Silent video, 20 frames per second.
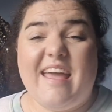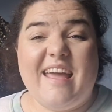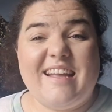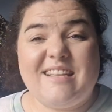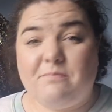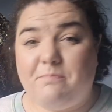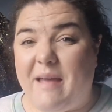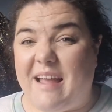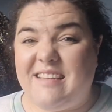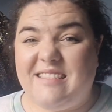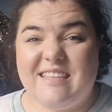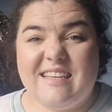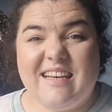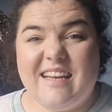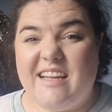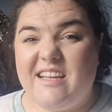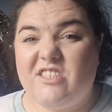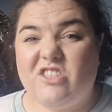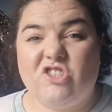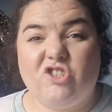It's
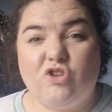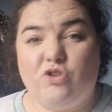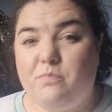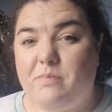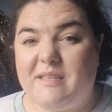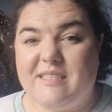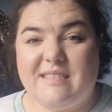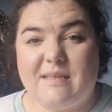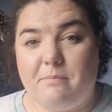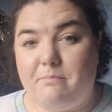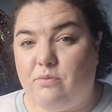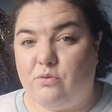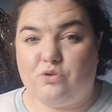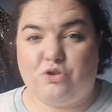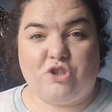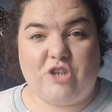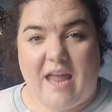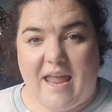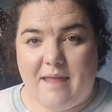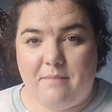basically a super simple
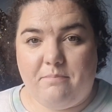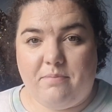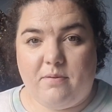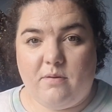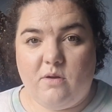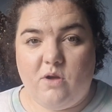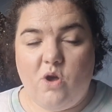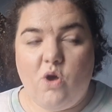shape,